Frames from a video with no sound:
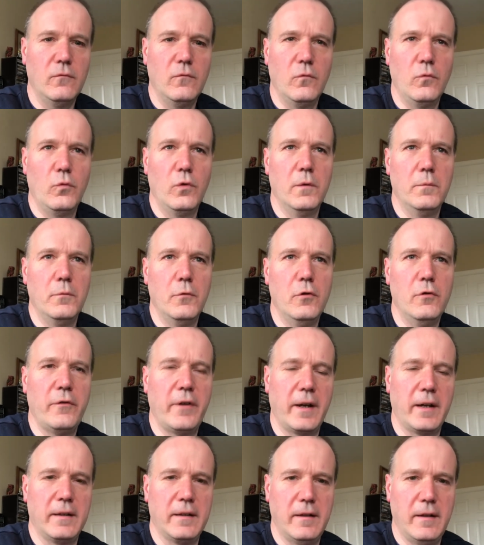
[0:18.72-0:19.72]
moving
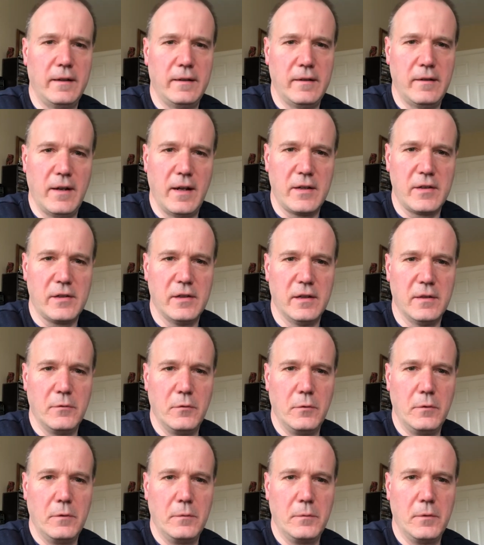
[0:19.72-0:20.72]
in the right direction at the
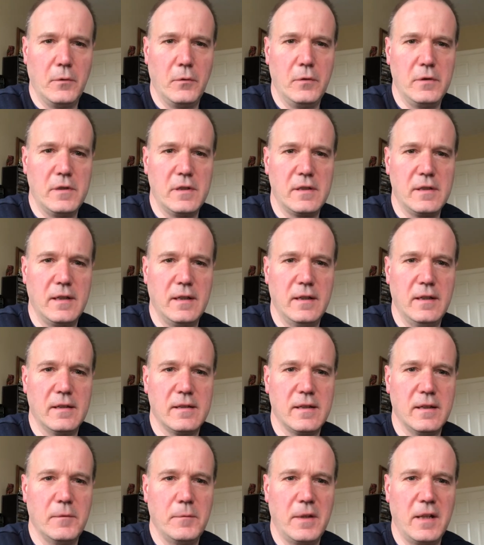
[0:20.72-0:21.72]
moment, but we just need to
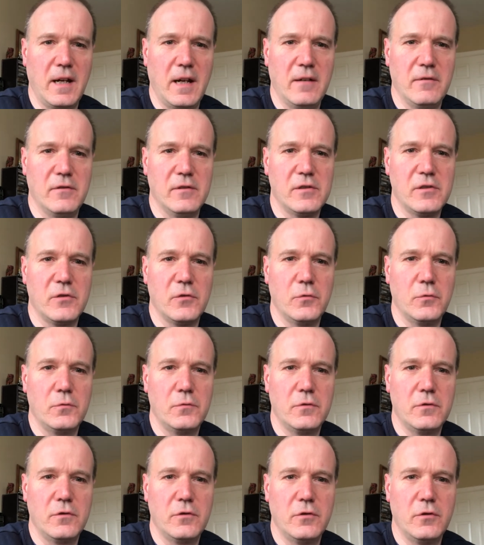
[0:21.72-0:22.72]
still be careful. So
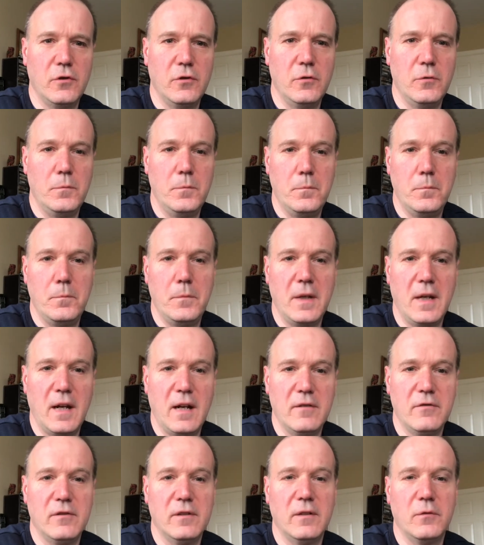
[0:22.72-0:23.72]
do be
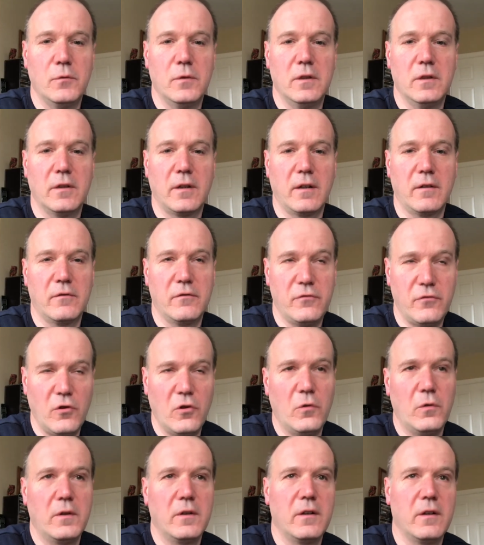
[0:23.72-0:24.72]
careful, and we're looking
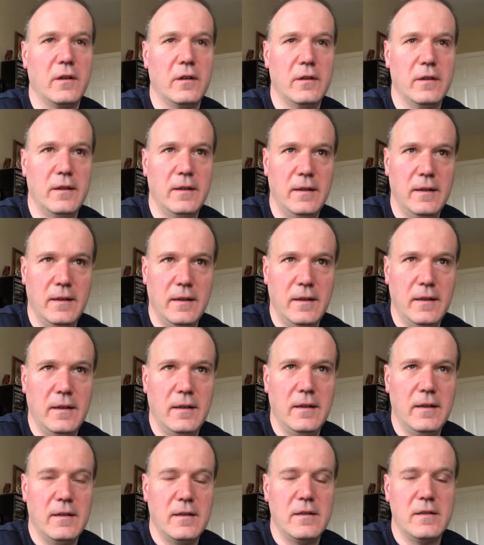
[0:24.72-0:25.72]
forward to
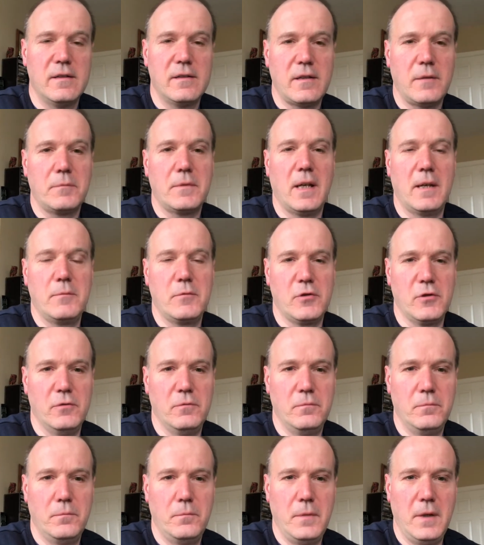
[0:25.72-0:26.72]
sometime soon
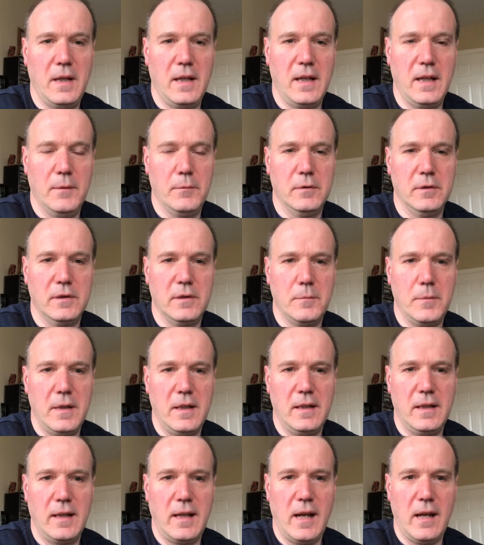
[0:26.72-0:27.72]
being able to be
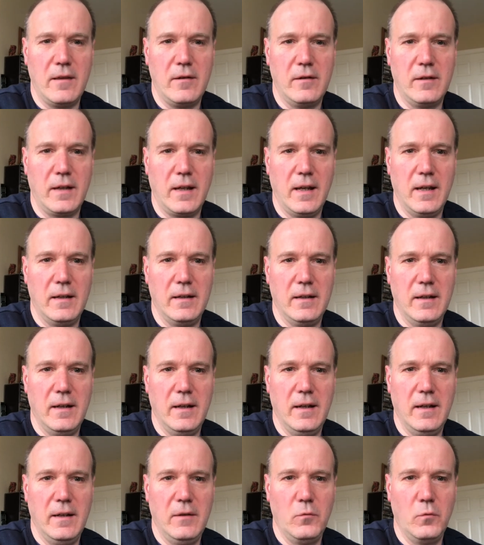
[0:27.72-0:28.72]
together again
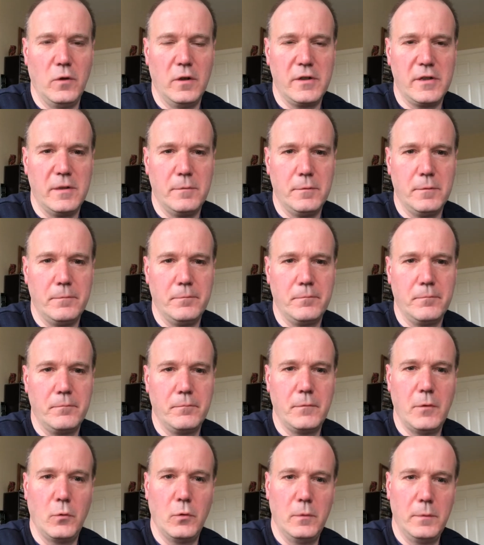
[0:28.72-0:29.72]
in worship.
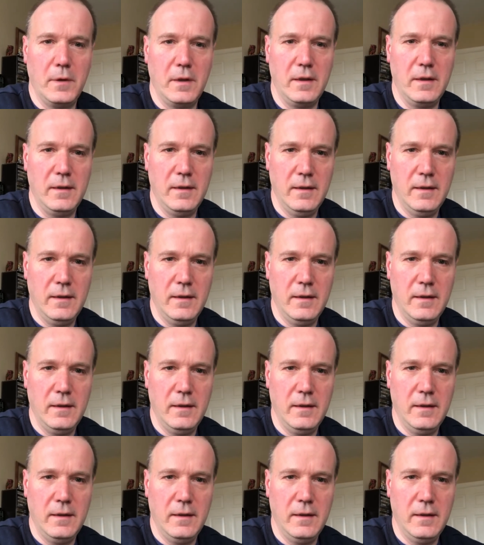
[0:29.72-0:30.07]
But we'll be